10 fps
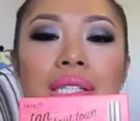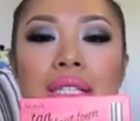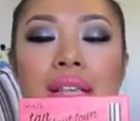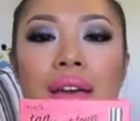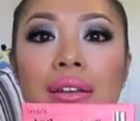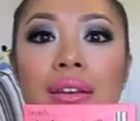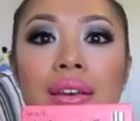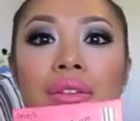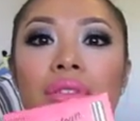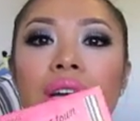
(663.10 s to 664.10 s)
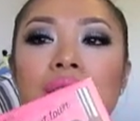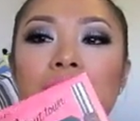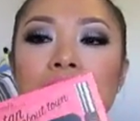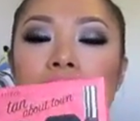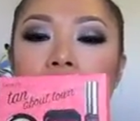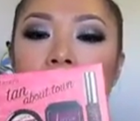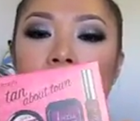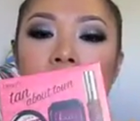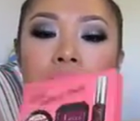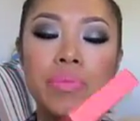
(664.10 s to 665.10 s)
just like give that to my sister
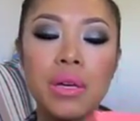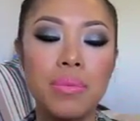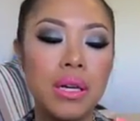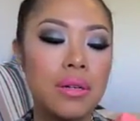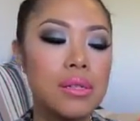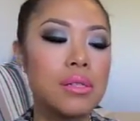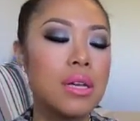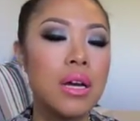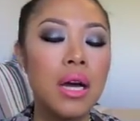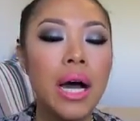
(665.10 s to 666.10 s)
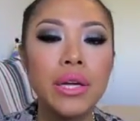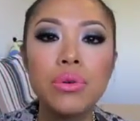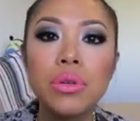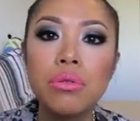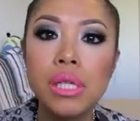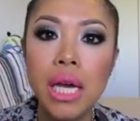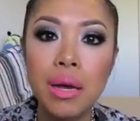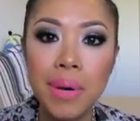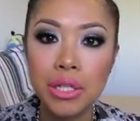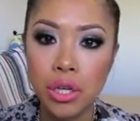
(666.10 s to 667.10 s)
or something, because I don't use
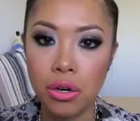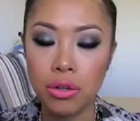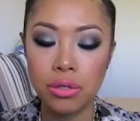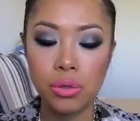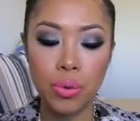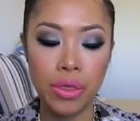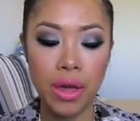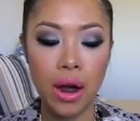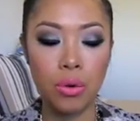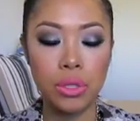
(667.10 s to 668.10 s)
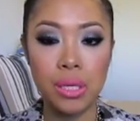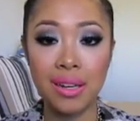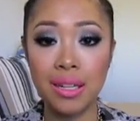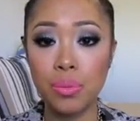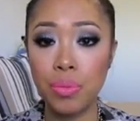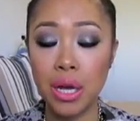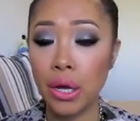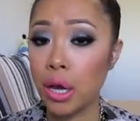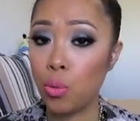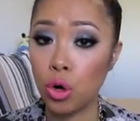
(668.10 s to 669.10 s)
any mascaras without it
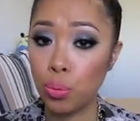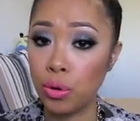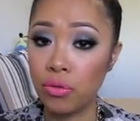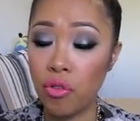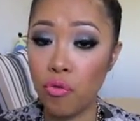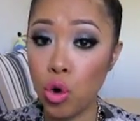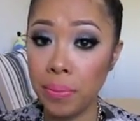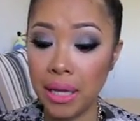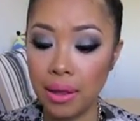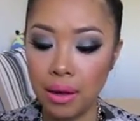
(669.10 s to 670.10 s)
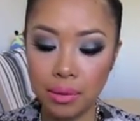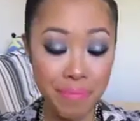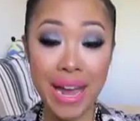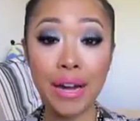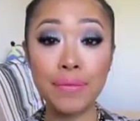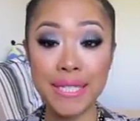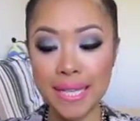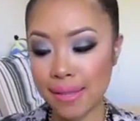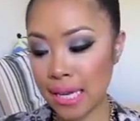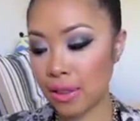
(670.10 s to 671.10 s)
being a waterproof formula. MAC
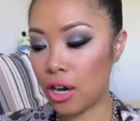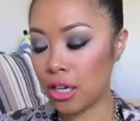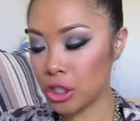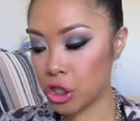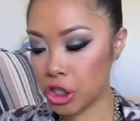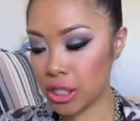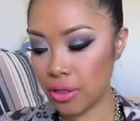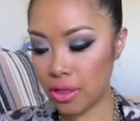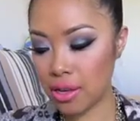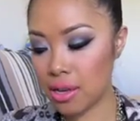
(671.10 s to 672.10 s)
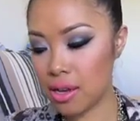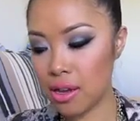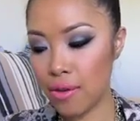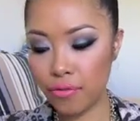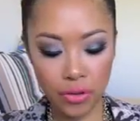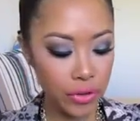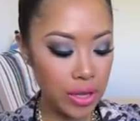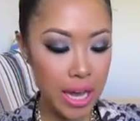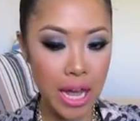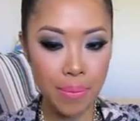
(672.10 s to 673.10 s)
recently launched the Viva
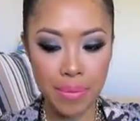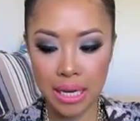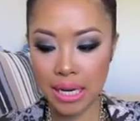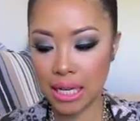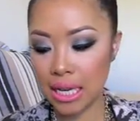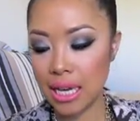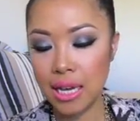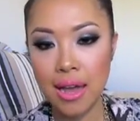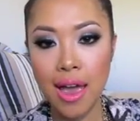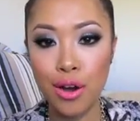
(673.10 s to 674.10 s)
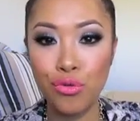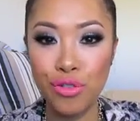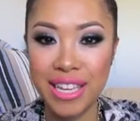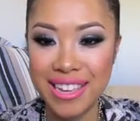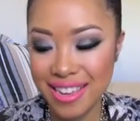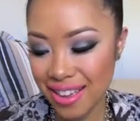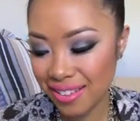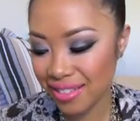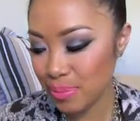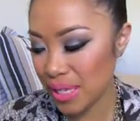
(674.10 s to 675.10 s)
Glam Nikki and Ricky
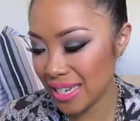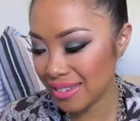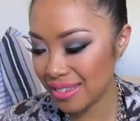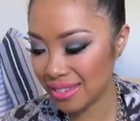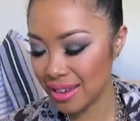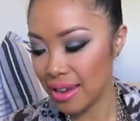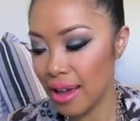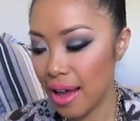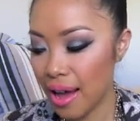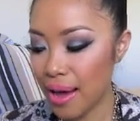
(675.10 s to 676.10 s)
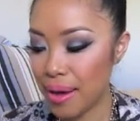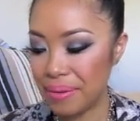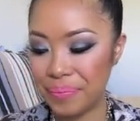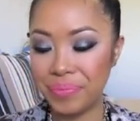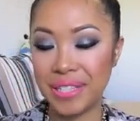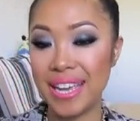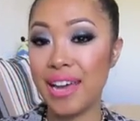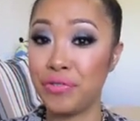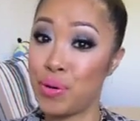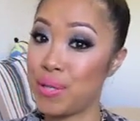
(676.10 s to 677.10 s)
lipsticks, and
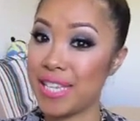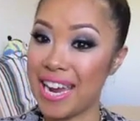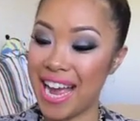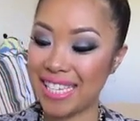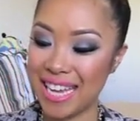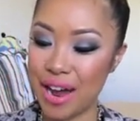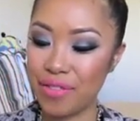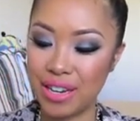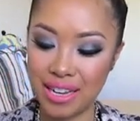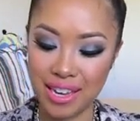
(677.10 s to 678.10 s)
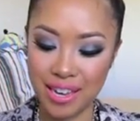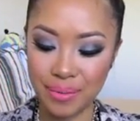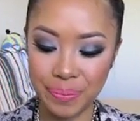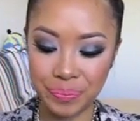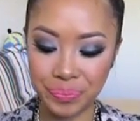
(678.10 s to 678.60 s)
of course I had to have the Nikki.